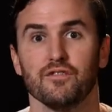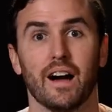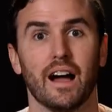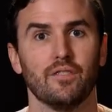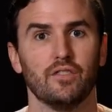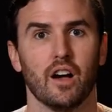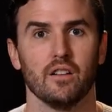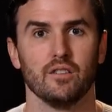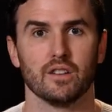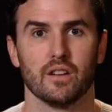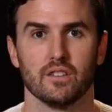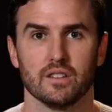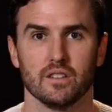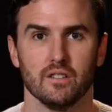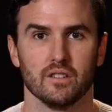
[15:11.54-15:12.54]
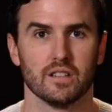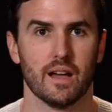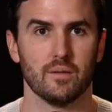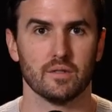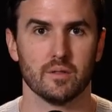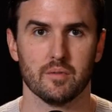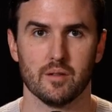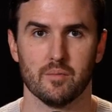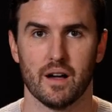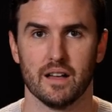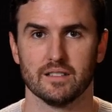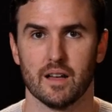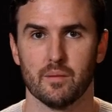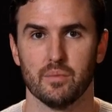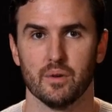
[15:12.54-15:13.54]
$5 every single time somebody
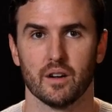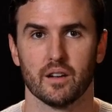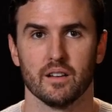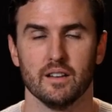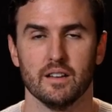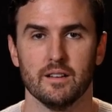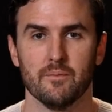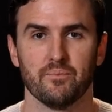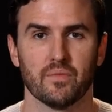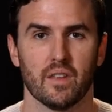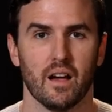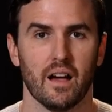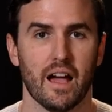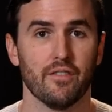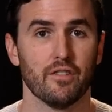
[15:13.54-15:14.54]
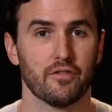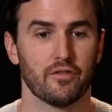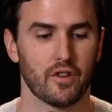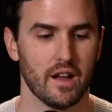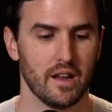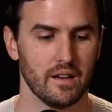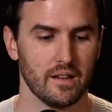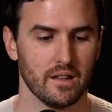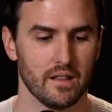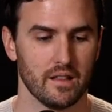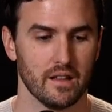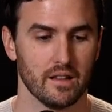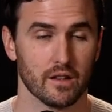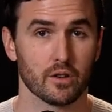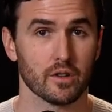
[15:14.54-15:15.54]
buys that book. Uh, I have a friend
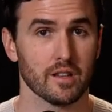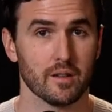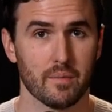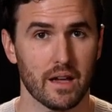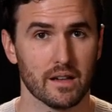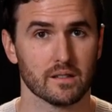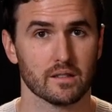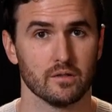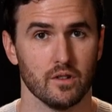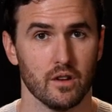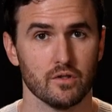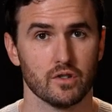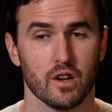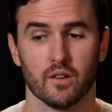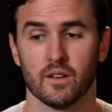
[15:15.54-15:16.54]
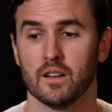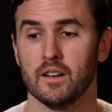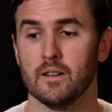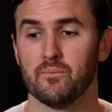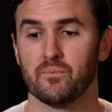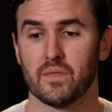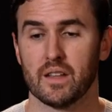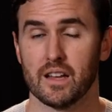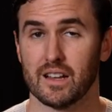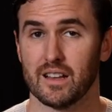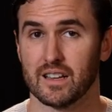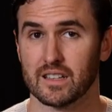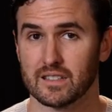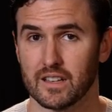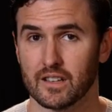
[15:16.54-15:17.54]
that literally makes, no joke, he had
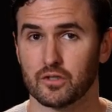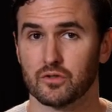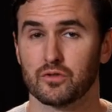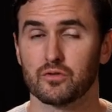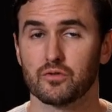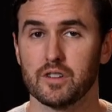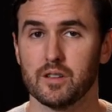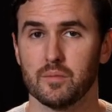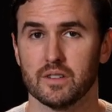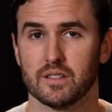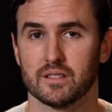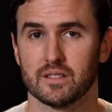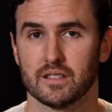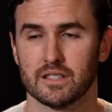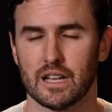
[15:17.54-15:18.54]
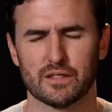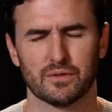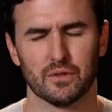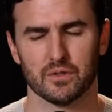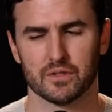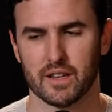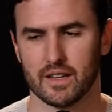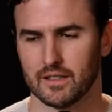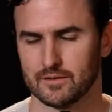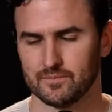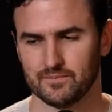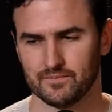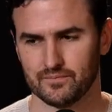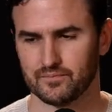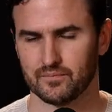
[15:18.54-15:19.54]
an ex- extremely successful, it was like
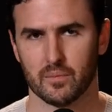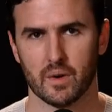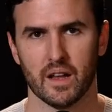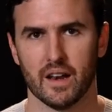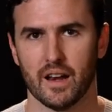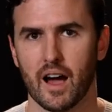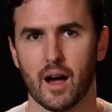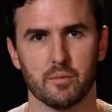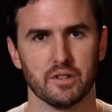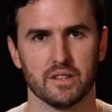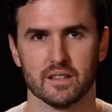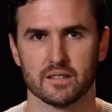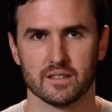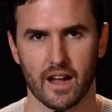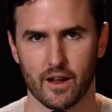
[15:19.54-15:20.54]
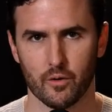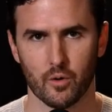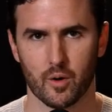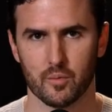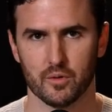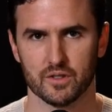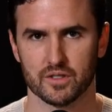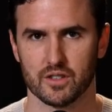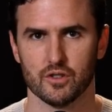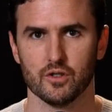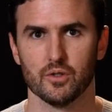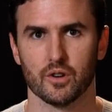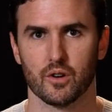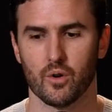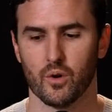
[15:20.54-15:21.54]
an anomaly. It's not normal, it's the
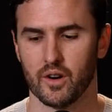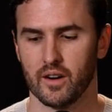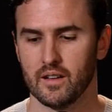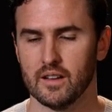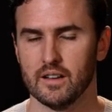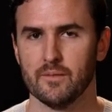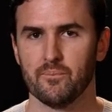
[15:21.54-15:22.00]
unicorn